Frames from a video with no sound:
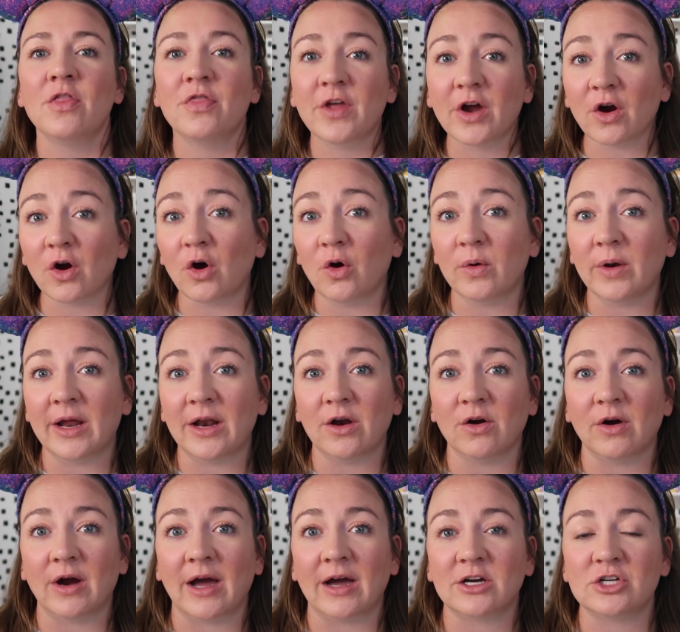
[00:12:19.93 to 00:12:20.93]
their own
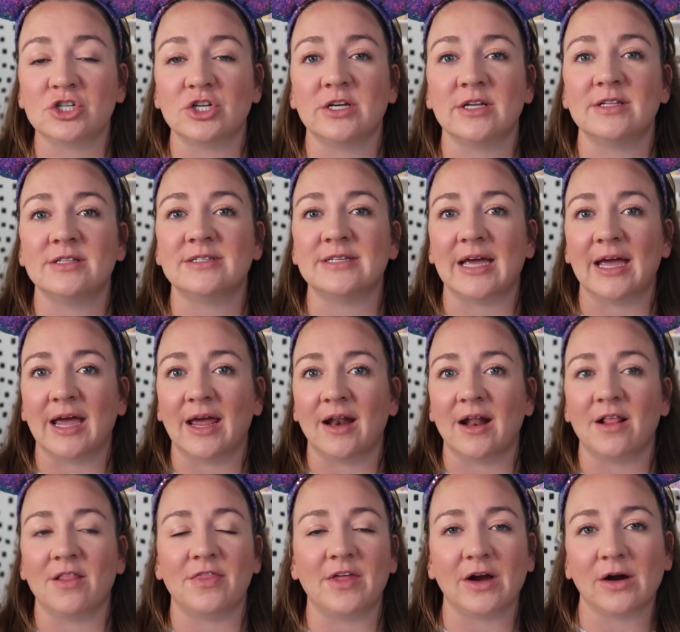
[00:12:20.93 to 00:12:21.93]
interactions and
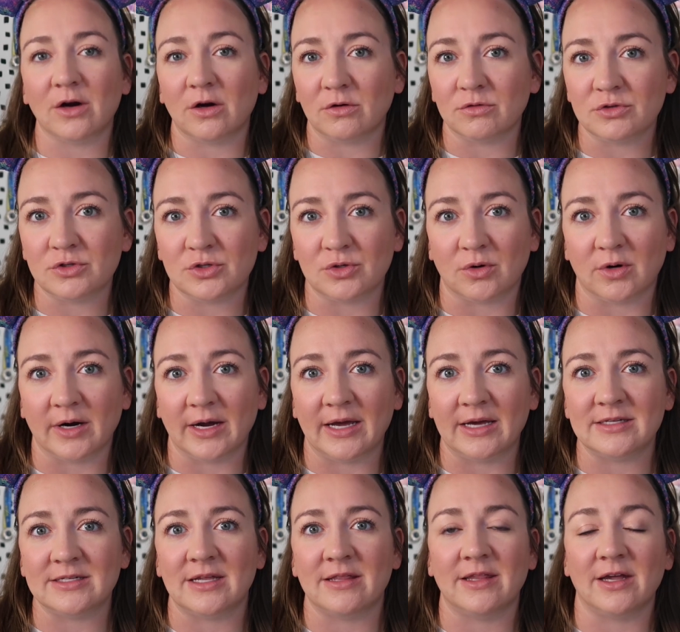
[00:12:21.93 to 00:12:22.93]
their own
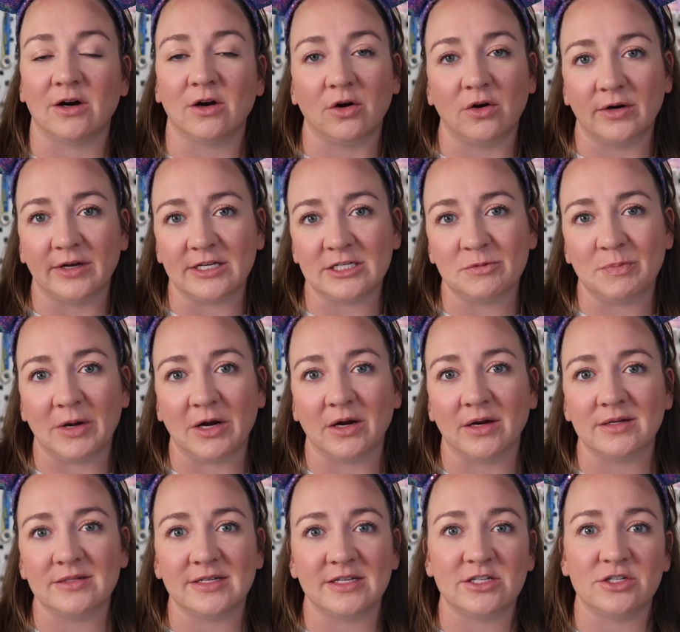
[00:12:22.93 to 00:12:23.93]
stories and their own
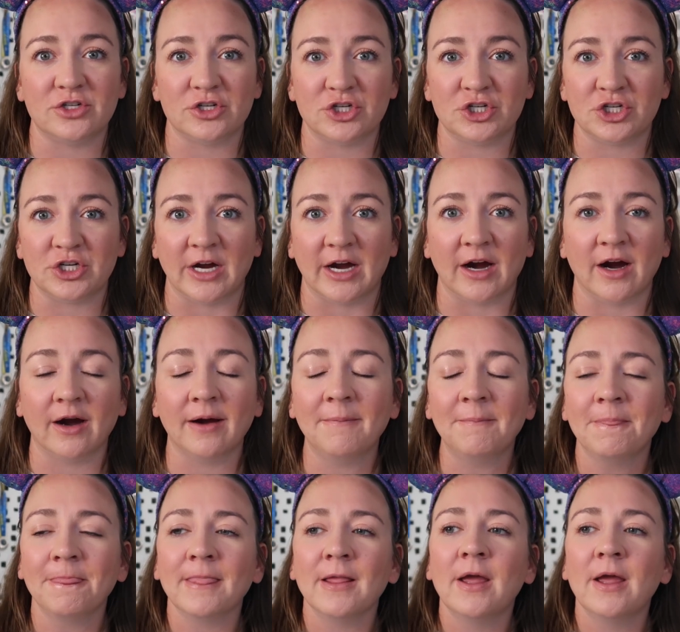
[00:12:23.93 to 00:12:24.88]
experiences to share.